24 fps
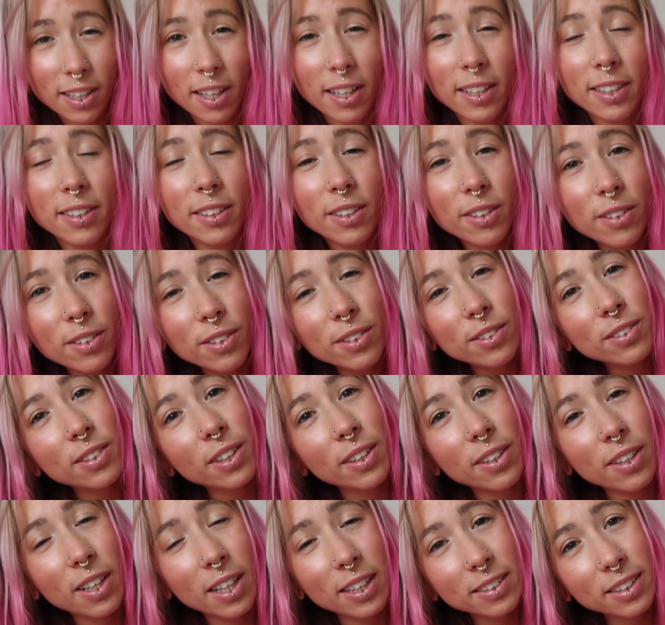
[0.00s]
that I use so
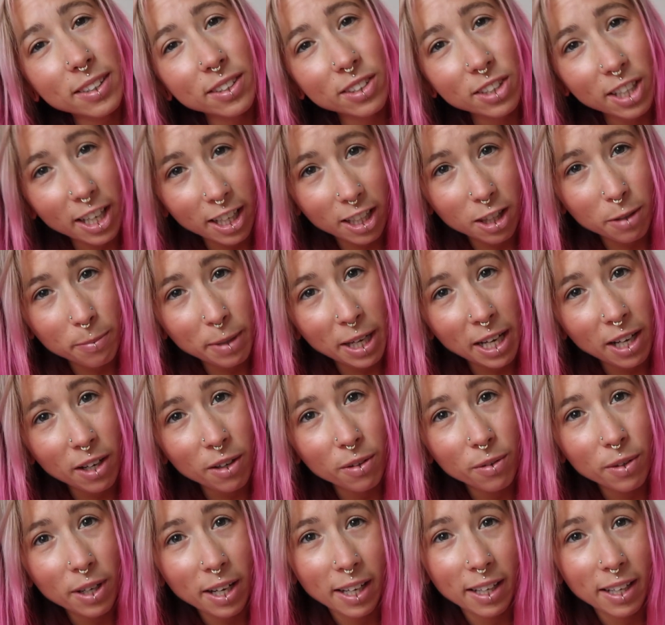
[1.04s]
you guys can check them out